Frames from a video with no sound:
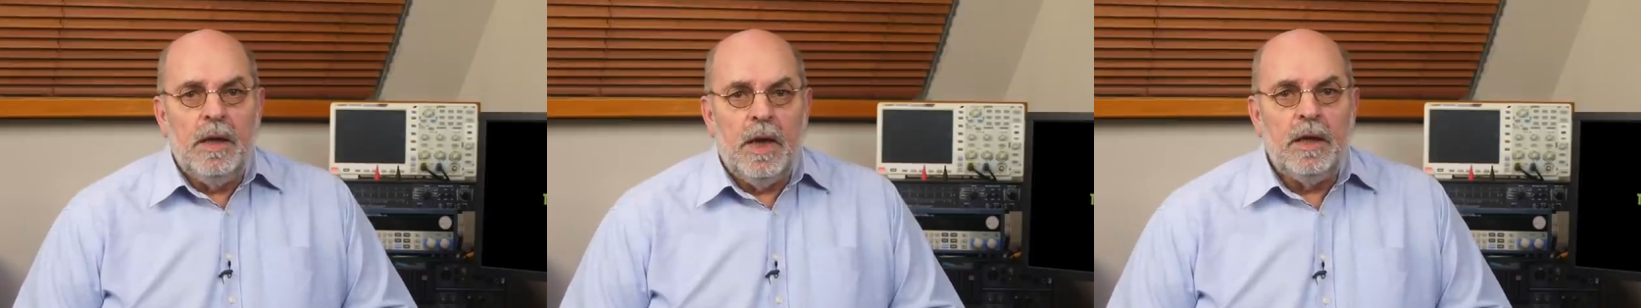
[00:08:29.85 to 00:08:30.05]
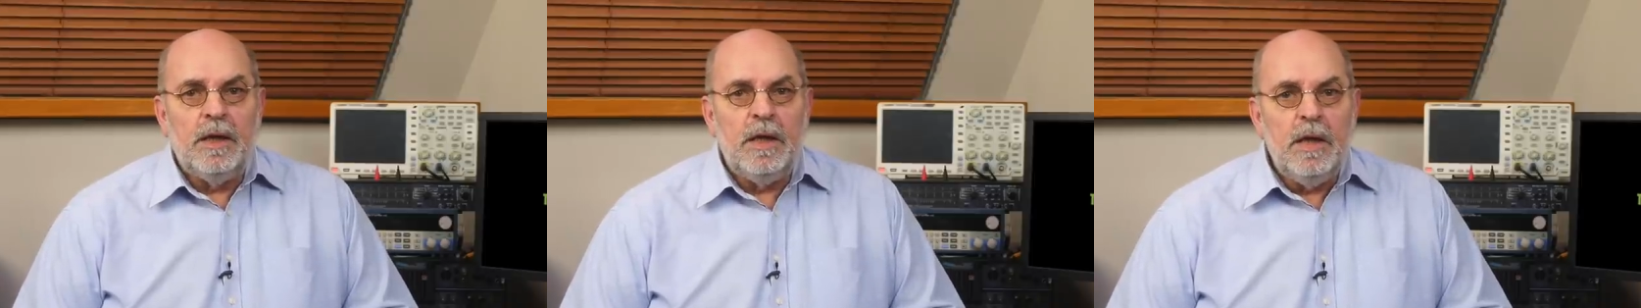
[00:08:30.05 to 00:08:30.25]

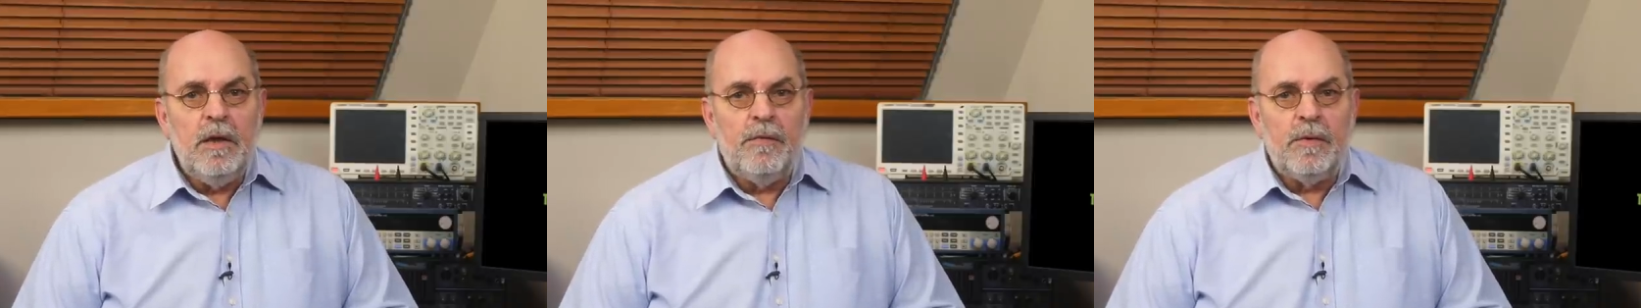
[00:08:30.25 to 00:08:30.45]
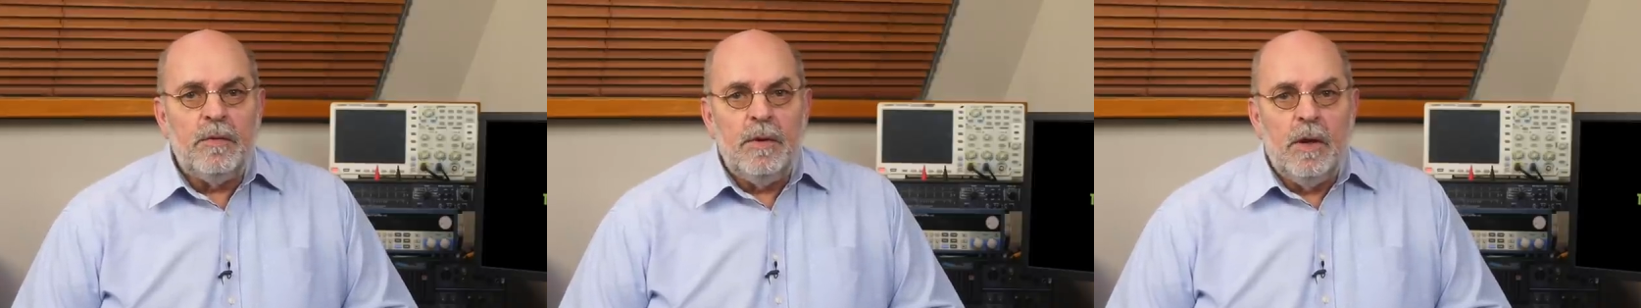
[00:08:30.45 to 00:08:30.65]
and
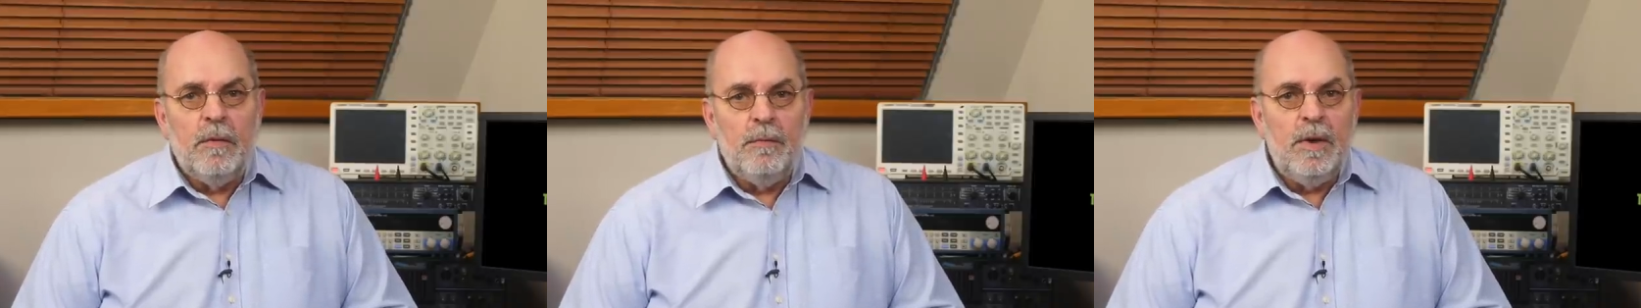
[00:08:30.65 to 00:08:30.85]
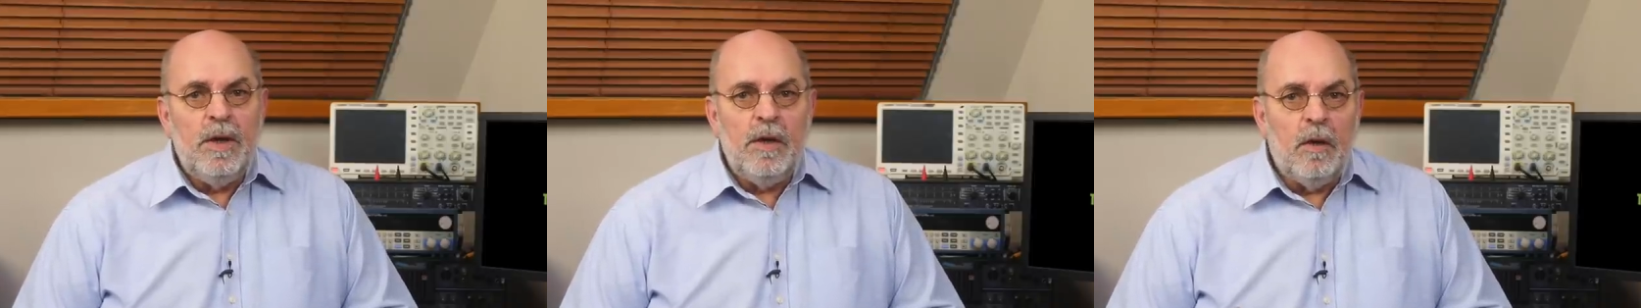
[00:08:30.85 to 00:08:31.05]
even
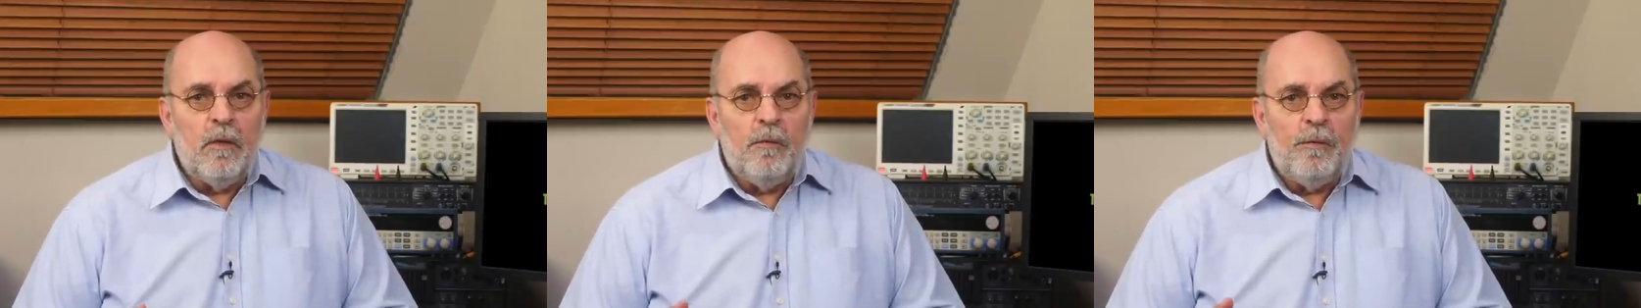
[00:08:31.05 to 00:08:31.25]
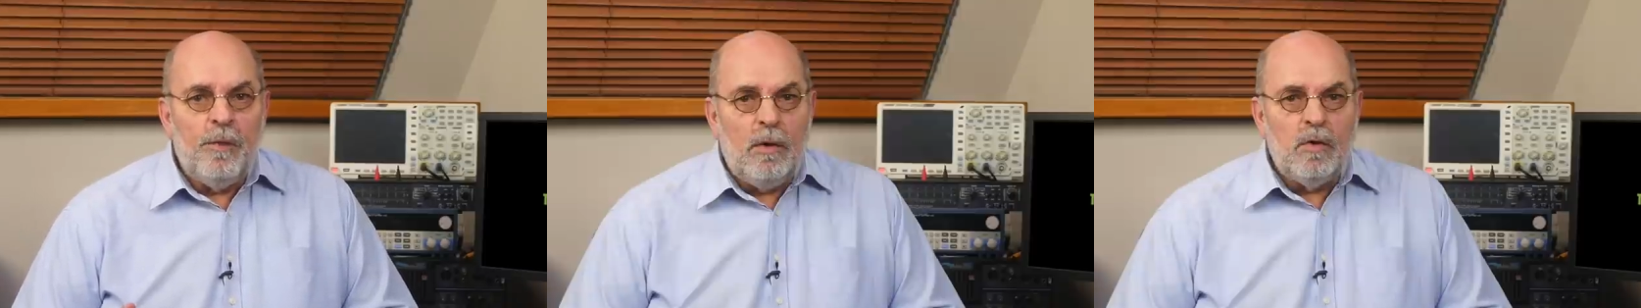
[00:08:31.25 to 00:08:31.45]
be a
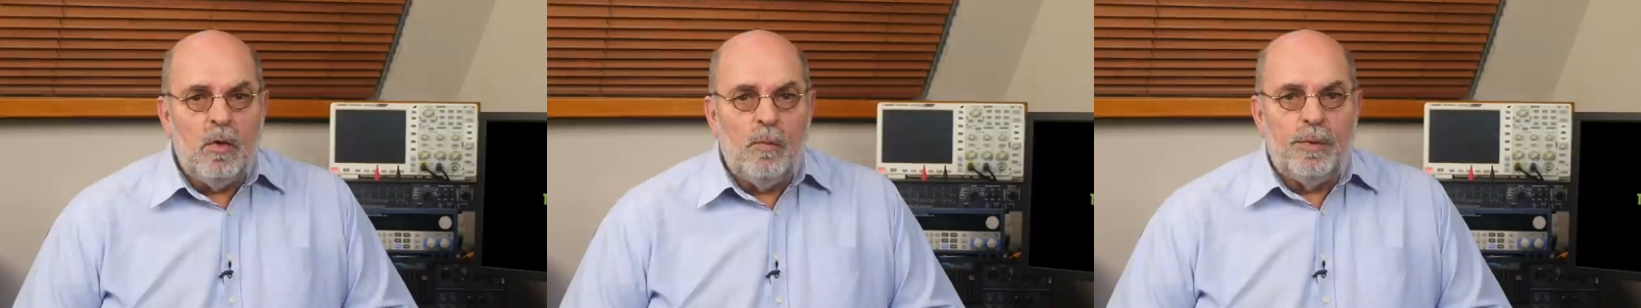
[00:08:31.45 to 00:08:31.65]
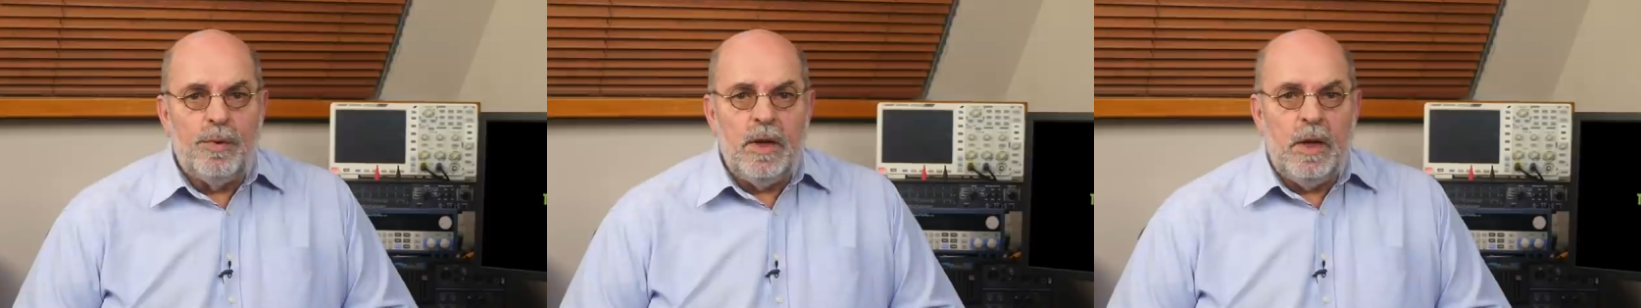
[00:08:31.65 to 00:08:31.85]

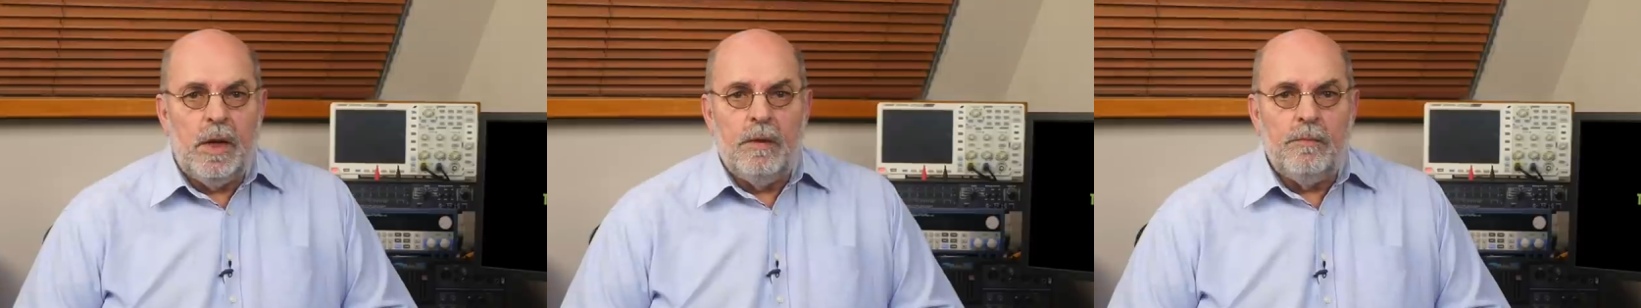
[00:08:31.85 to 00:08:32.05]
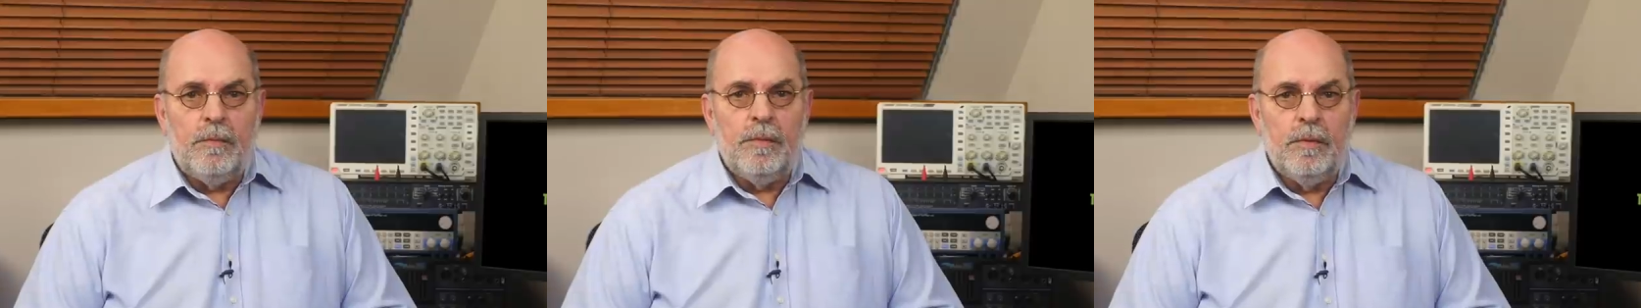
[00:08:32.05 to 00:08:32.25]
phono
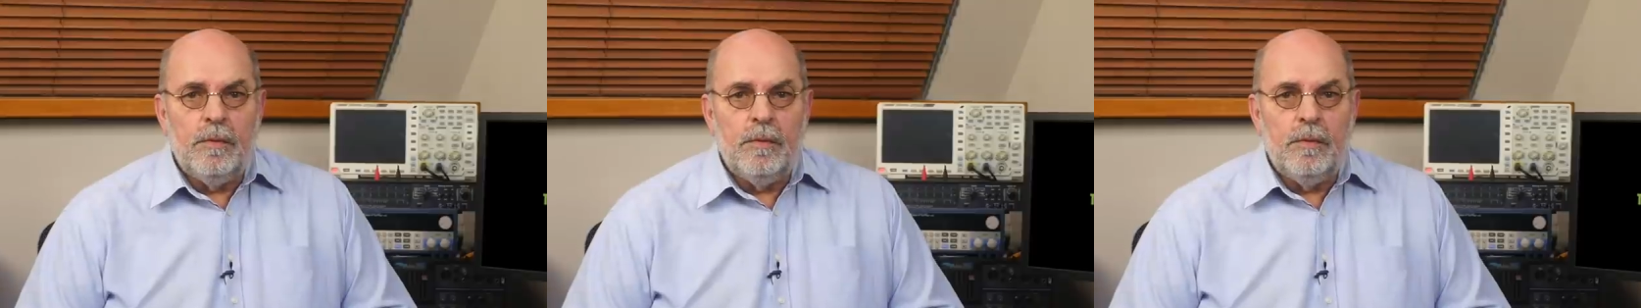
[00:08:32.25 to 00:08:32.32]
preamp.